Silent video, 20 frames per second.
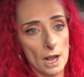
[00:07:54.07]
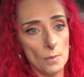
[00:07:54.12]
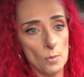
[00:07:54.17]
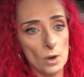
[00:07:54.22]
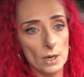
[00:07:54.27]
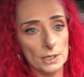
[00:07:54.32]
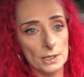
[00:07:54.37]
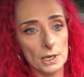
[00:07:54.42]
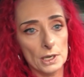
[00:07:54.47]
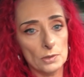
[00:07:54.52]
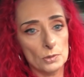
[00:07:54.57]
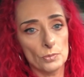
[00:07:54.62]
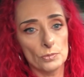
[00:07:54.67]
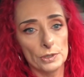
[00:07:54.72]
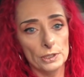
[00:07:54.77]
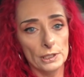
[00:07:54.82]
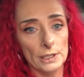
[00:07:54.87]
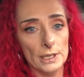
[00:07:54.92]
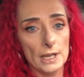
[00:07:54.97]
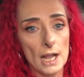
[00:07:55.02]
I wanted to
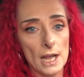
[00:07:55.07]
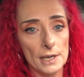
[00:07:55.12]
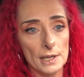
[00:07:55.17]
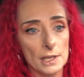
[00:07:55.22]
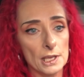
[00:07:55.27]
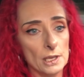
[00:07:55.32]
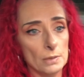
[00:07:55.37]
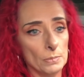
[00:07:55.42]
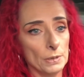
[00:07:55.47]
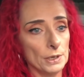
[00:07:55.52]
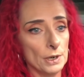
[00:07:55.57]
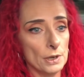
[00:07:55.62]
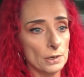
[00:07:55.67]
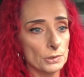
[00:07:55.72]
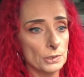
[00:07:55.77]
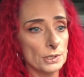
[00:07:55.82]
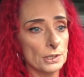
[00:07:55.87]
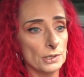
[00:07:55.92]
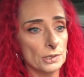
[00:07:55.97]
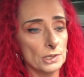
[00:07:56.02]
really kind of keep my
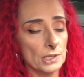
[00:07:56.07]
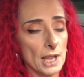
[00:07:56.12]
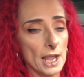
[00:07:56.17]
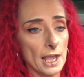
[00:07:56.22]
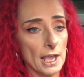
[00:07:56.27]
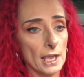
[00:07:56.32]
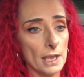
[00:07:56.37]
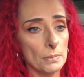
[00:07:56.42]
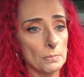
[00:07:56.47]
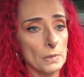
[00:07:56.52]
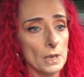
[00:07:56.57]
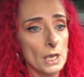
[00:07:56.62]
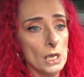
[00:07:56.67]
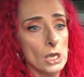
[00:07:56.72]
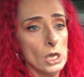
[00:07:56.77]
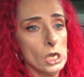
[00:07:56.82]
nose the same.